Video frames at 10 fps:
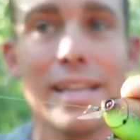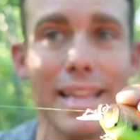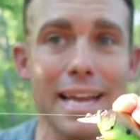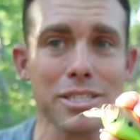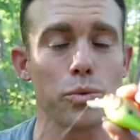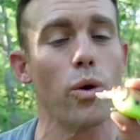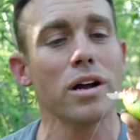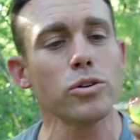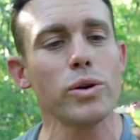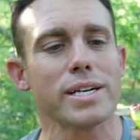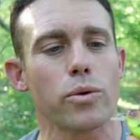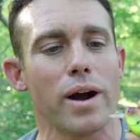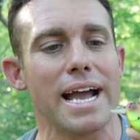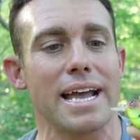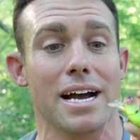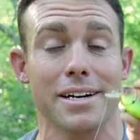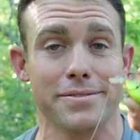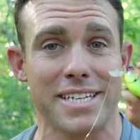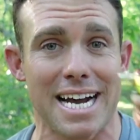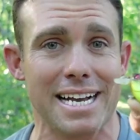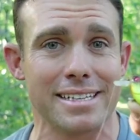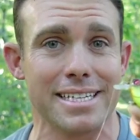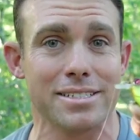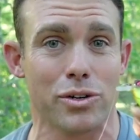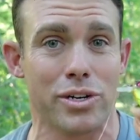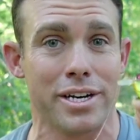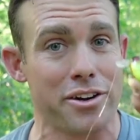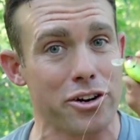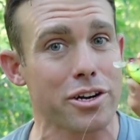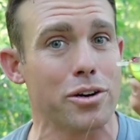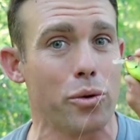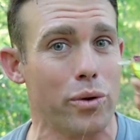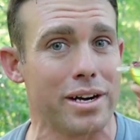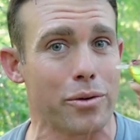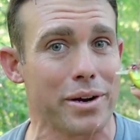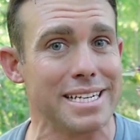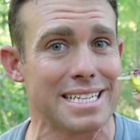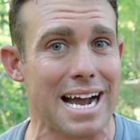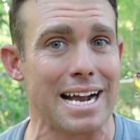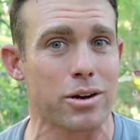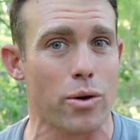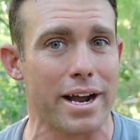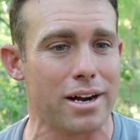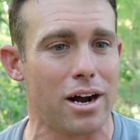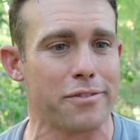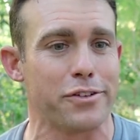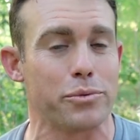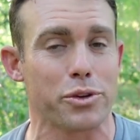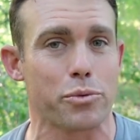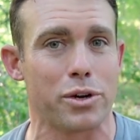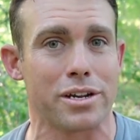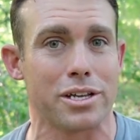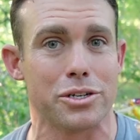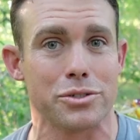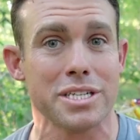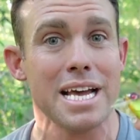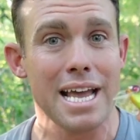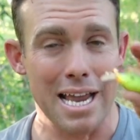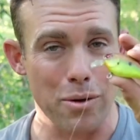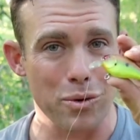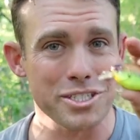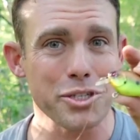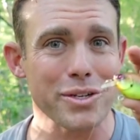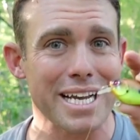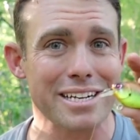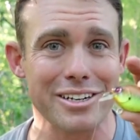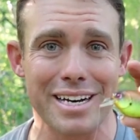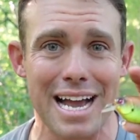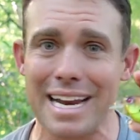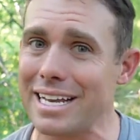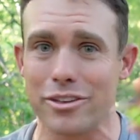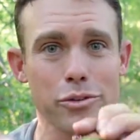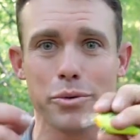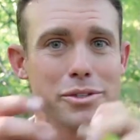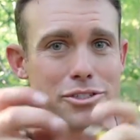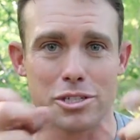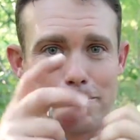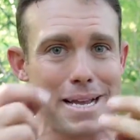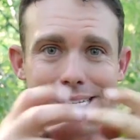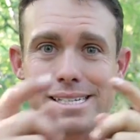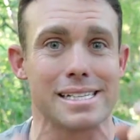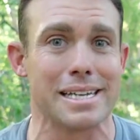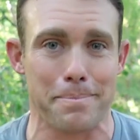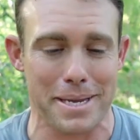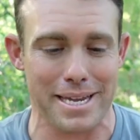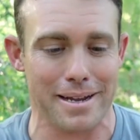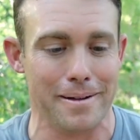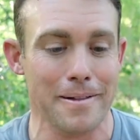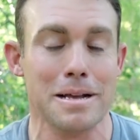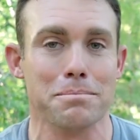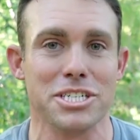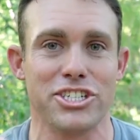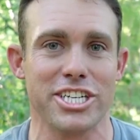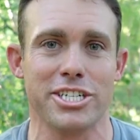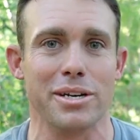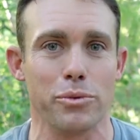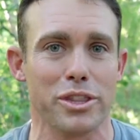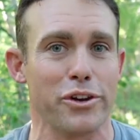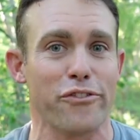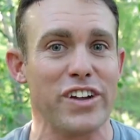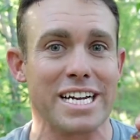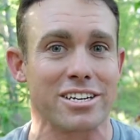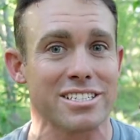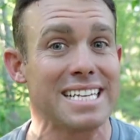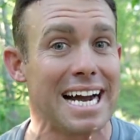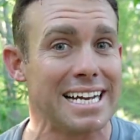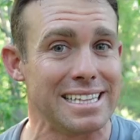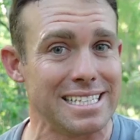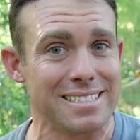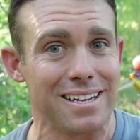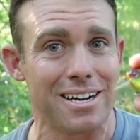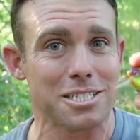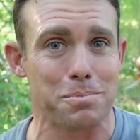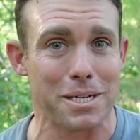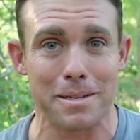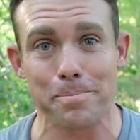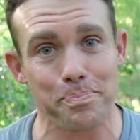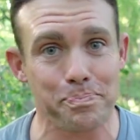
that is one quick way of tying these on, and you're gonna wanna retie quite often with one of those. And once you get good at it, you will just basically be a magician with your fingers tying these knots. But